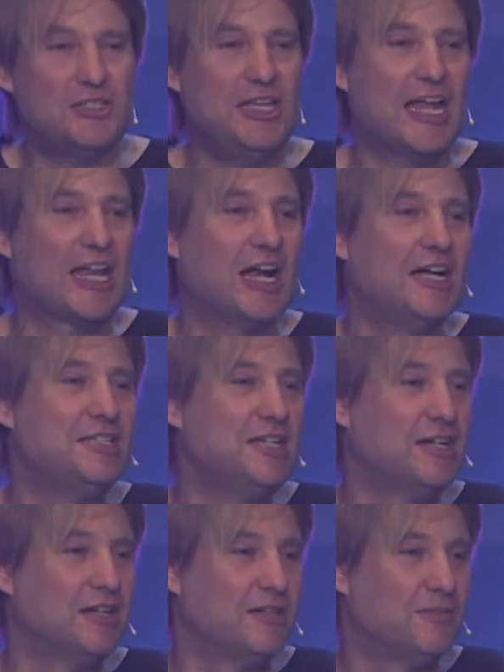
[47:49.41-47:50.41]
he had an
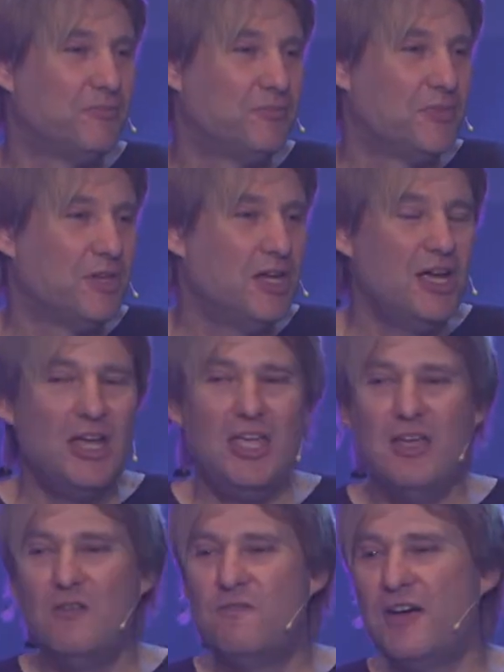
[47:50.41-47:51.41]
idea. He
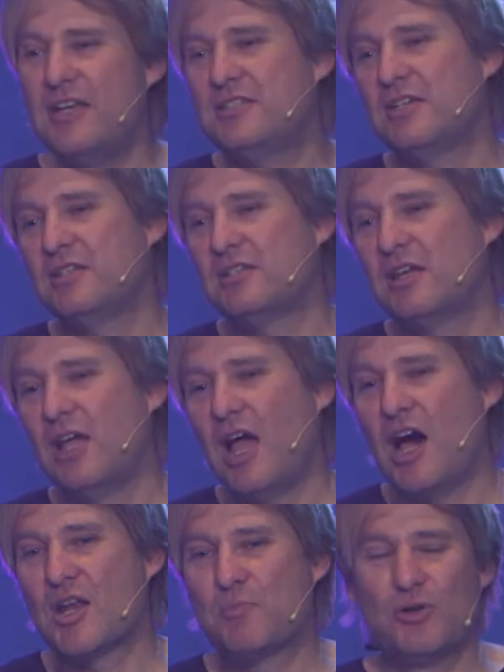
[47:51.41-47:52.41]
invented
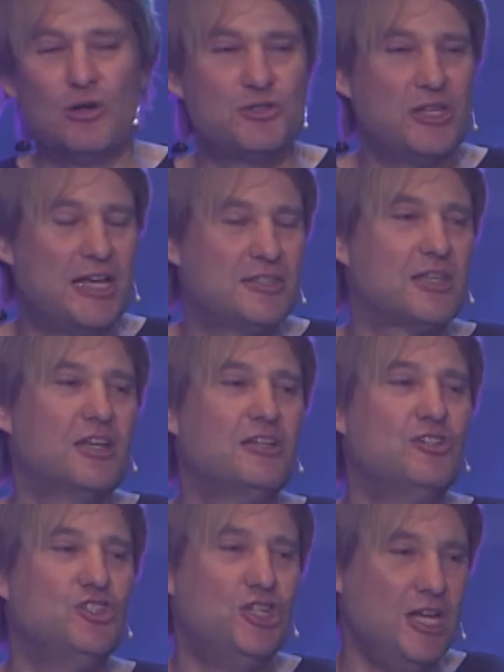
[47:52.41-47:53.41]
how to process
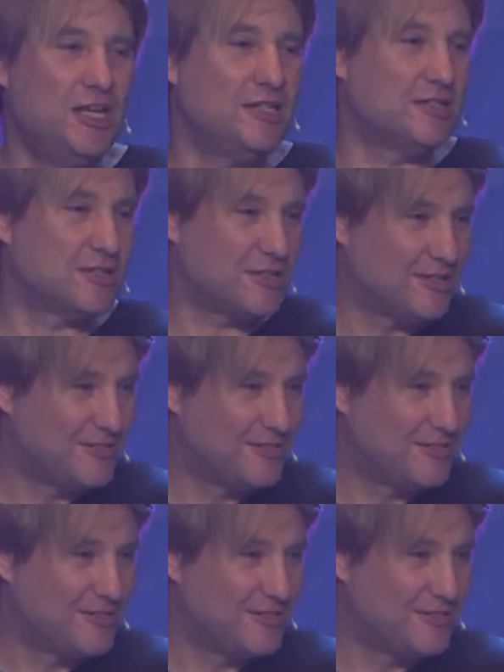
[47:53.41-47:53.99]
cheese.